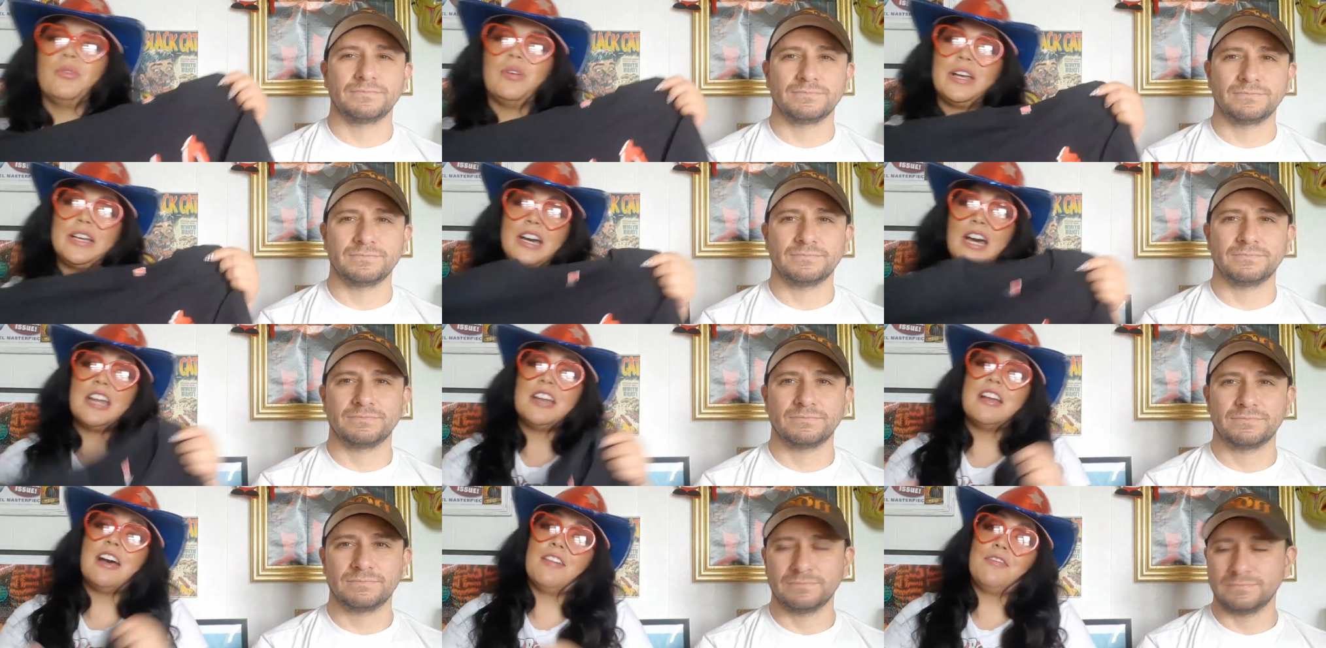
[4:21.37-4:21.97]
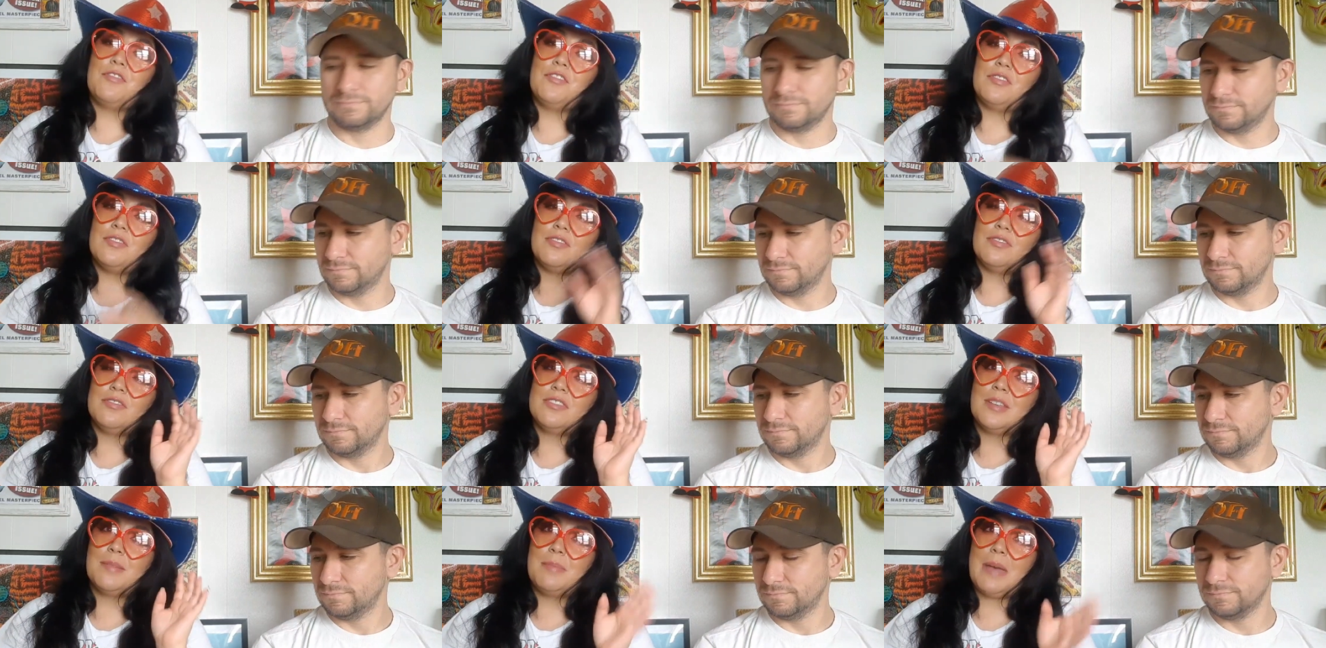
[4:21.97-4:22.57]
Speaker 1: Well, I got it off
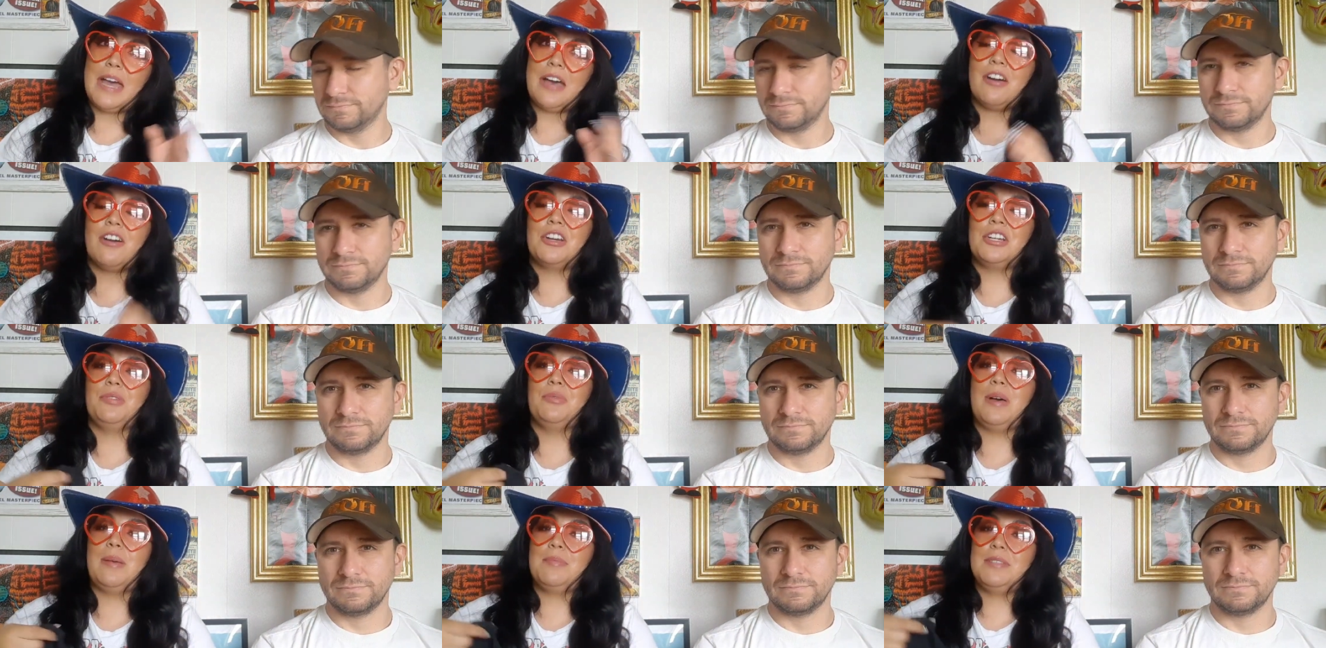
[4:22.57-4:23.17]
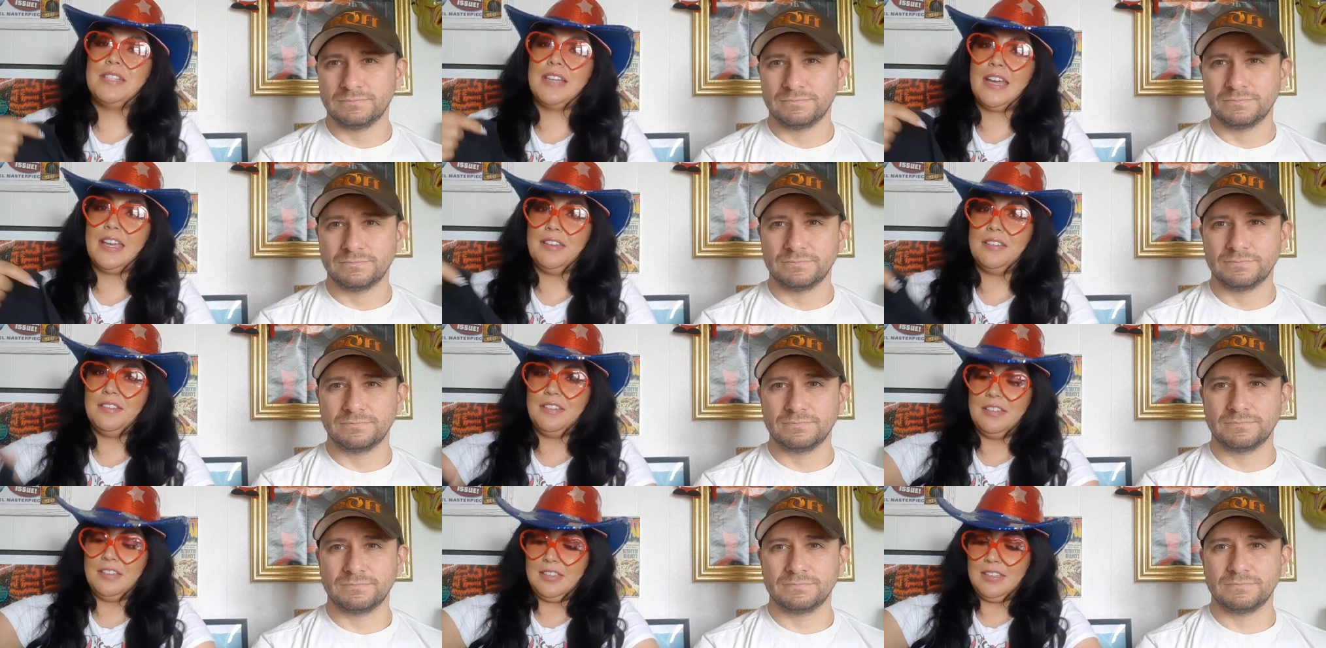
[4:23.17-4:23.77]
the Matt Hardy website.